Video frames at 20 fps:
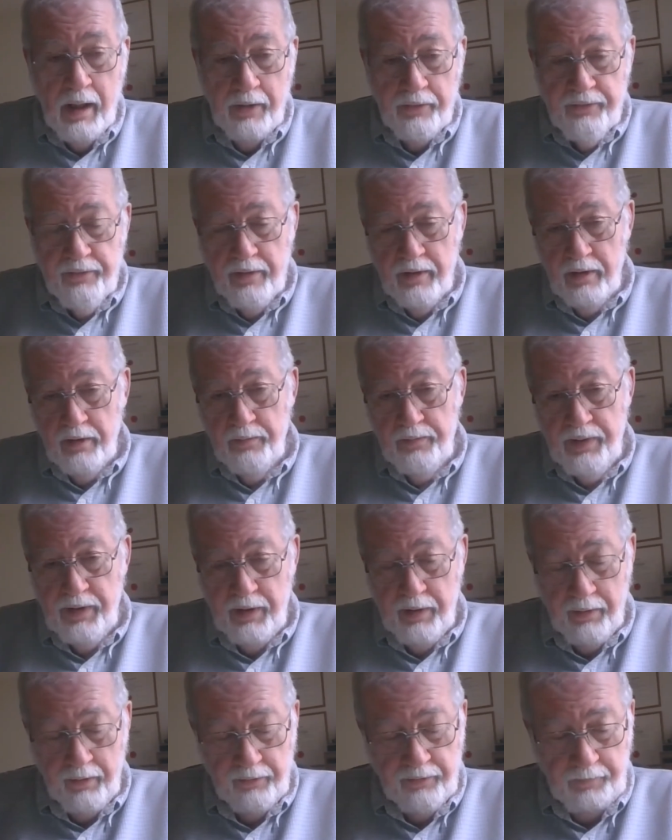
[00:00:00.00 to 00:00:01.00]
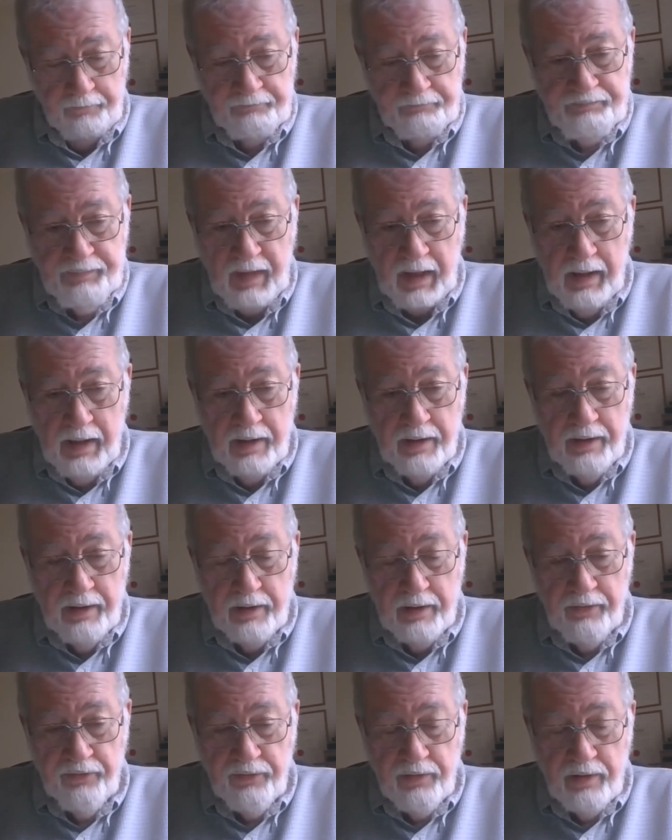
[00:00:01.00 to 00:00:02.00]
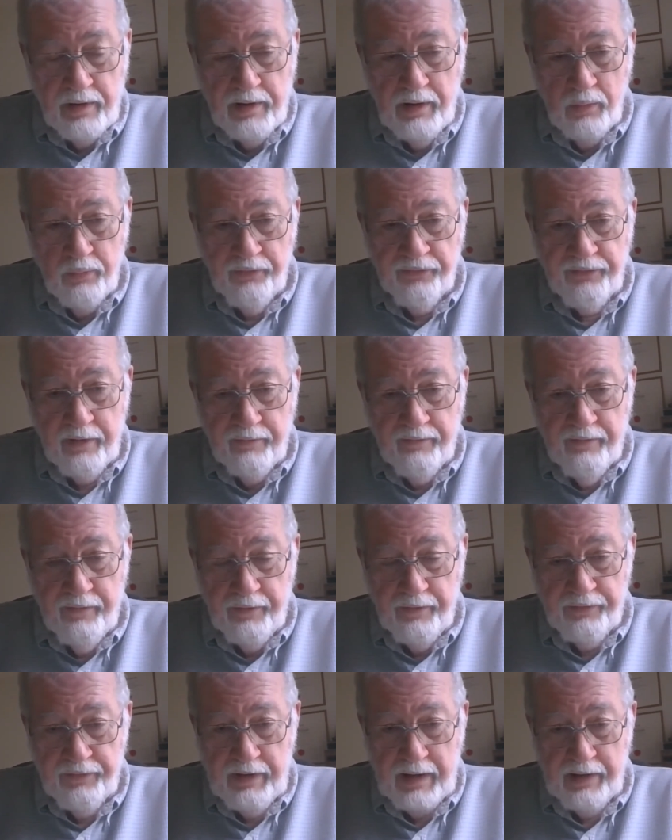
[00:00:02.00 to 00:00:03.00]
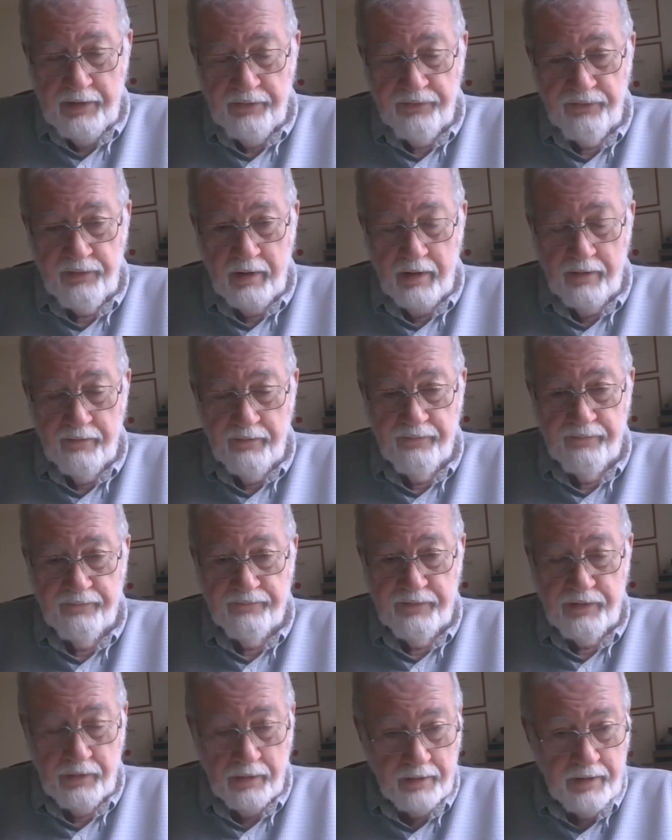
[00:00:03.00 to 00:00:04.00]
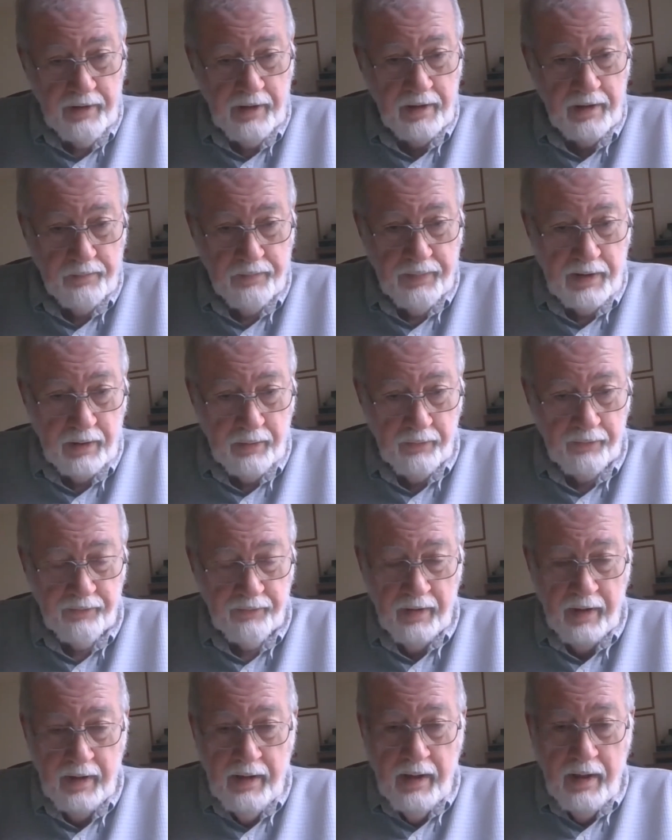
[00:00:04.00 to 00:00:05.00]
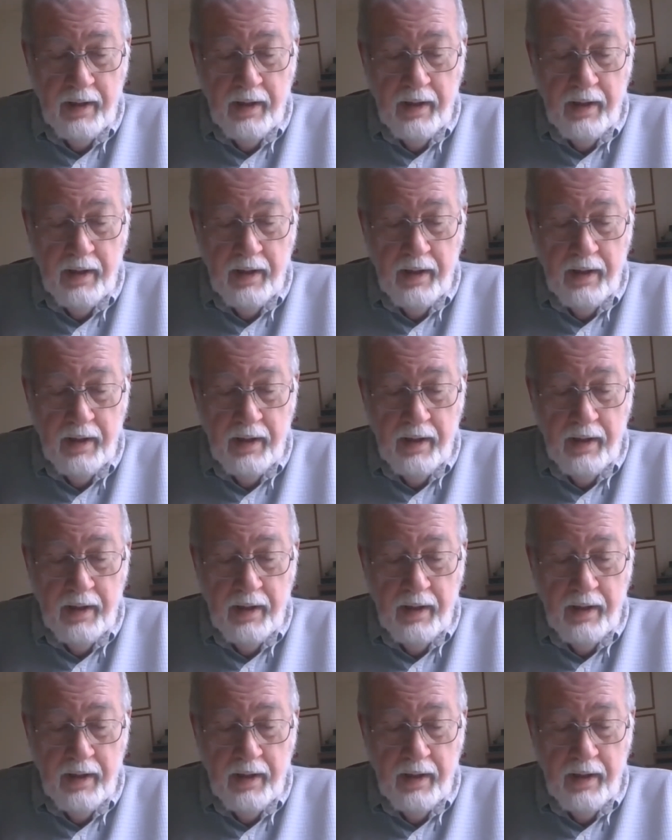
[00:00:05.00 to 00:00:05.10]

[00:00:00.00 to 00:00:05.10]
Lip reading: Underhill appeared, and he was given the task of talking about